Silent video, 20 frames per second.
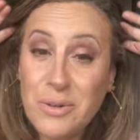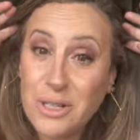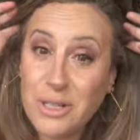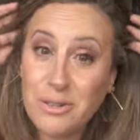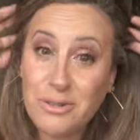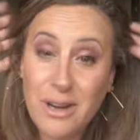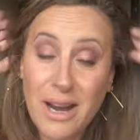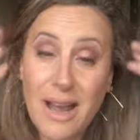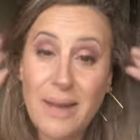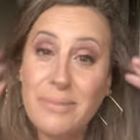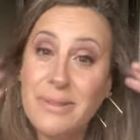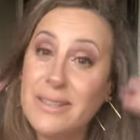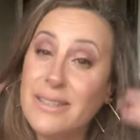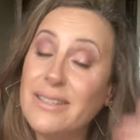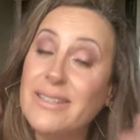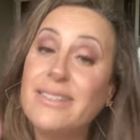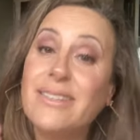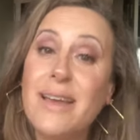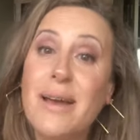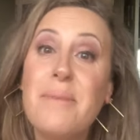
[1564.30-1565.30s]
want to grab
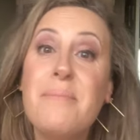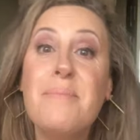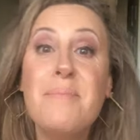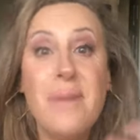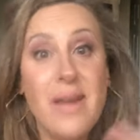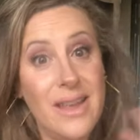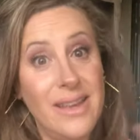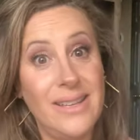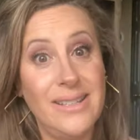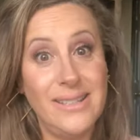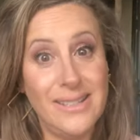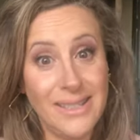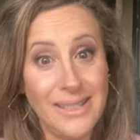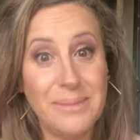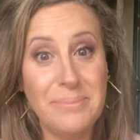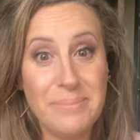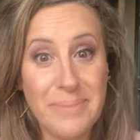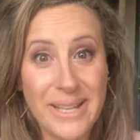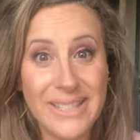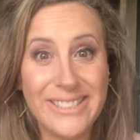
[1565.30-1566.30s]
this
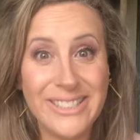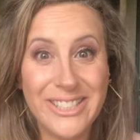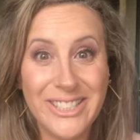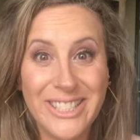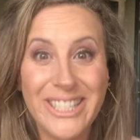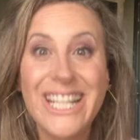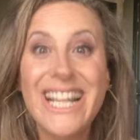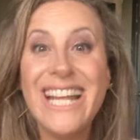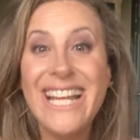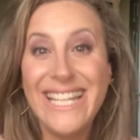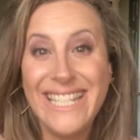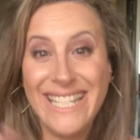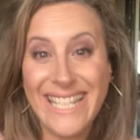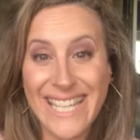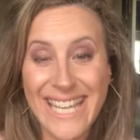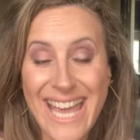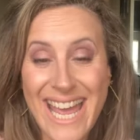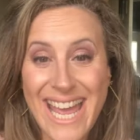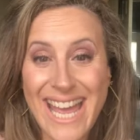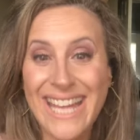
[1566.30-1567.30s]
amazing bundle, you
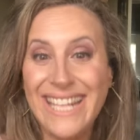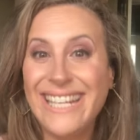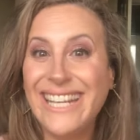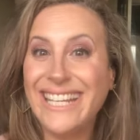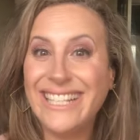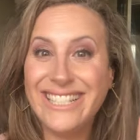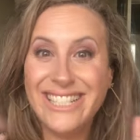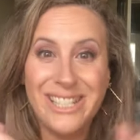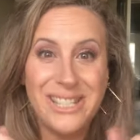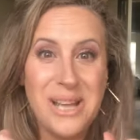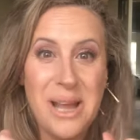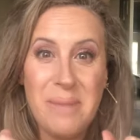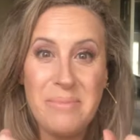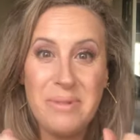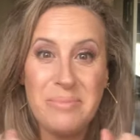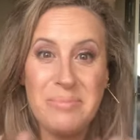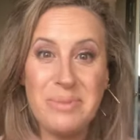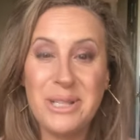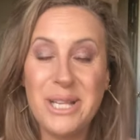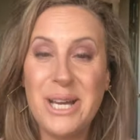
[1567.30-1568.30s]
can just
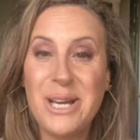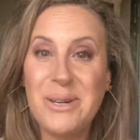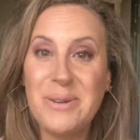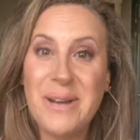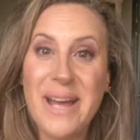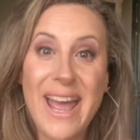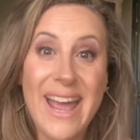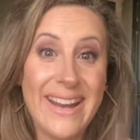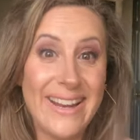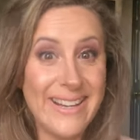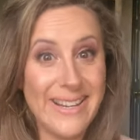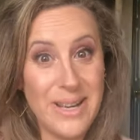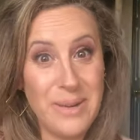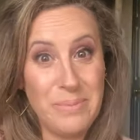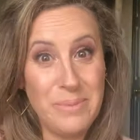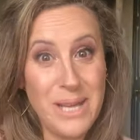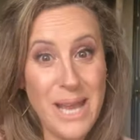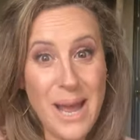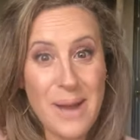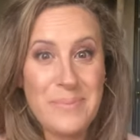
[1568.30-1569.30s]
comment below and I'll
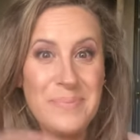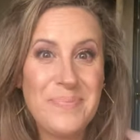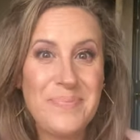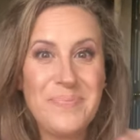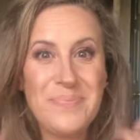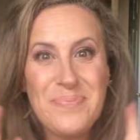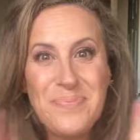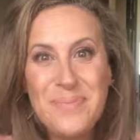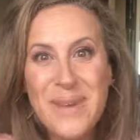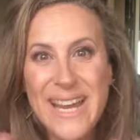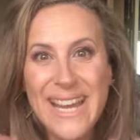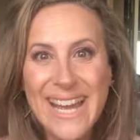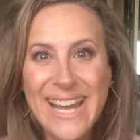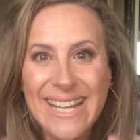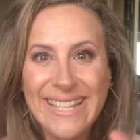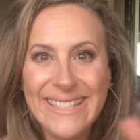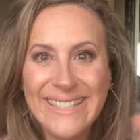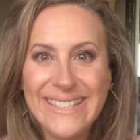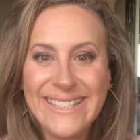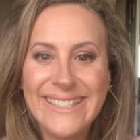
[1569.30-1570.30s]
help you out. Bye,
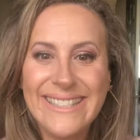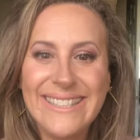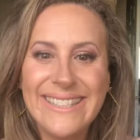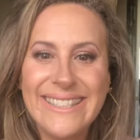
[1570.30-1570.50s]
guys.